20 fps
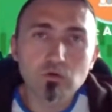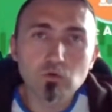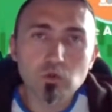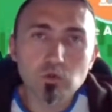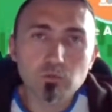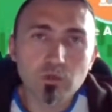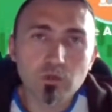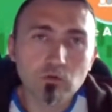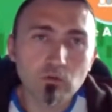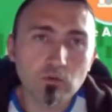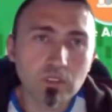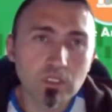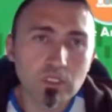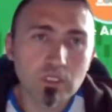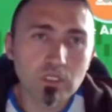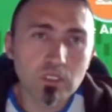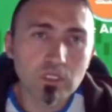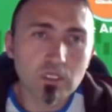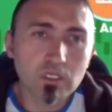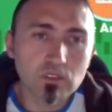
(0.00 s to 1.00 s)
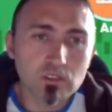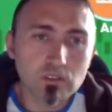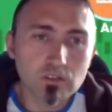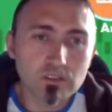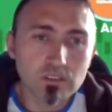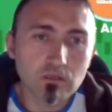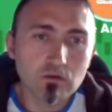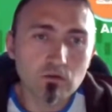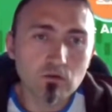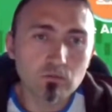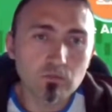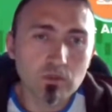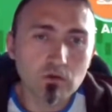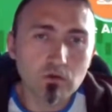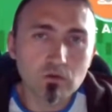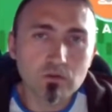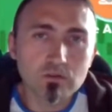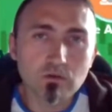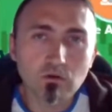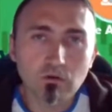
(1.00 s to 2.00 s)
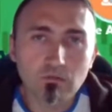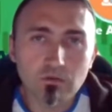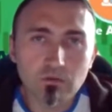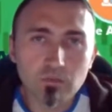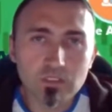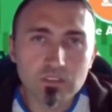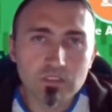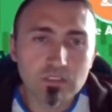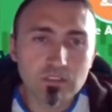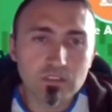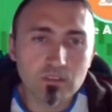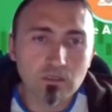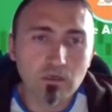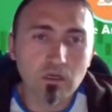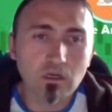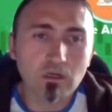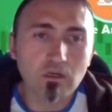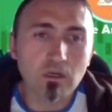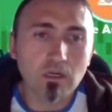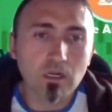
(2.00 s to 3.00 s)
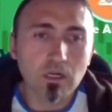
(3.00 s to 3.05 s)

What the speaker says: new speculations and not because the governments are